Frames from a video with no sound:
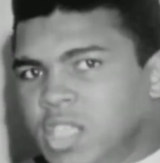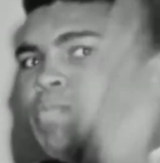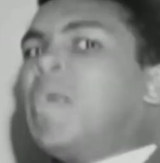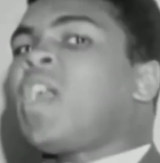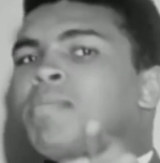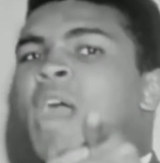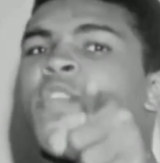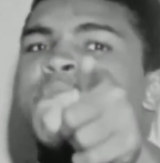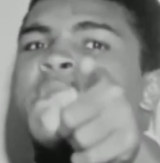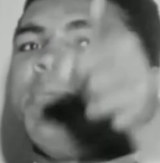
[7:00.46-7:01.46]
All these
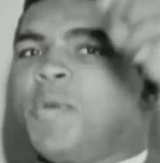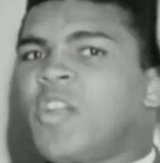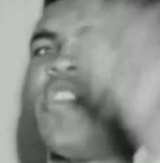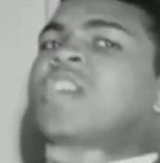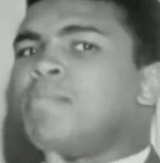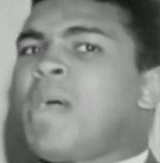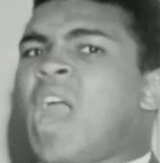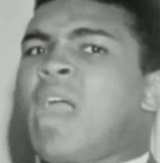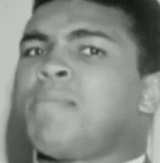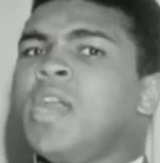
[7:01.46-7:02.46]
big mouth people
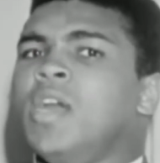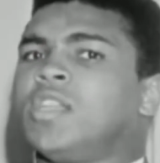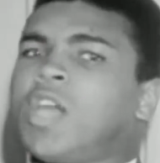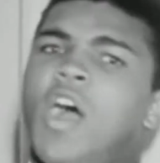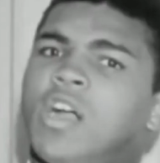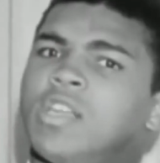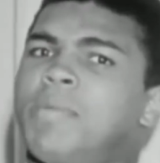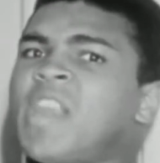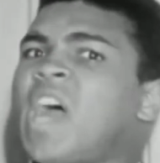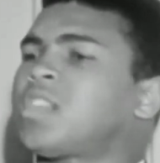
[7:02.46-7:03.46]
here in Miami
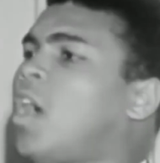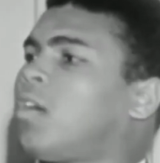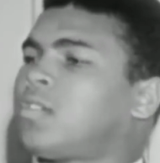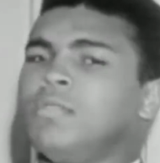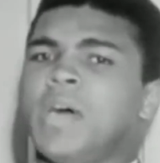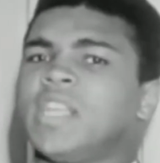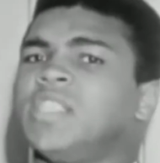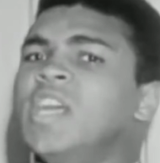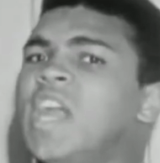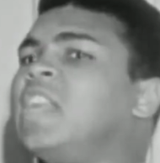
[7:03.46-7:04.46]
talking about I
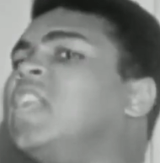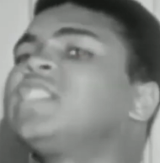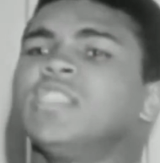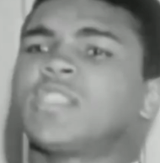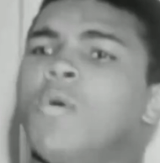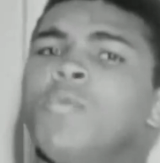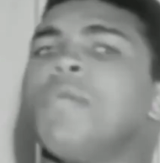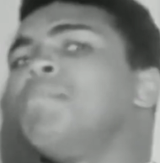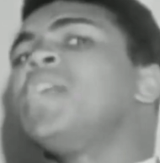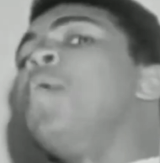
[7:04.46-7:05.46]
talk too much and
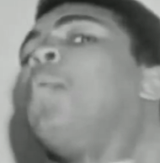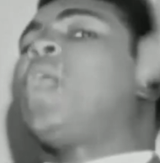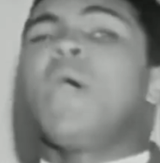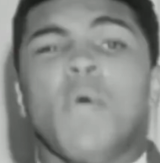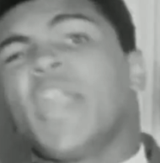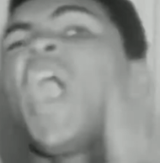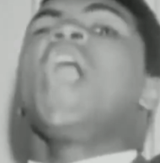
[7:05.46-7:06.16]
this one's gonna whoop me.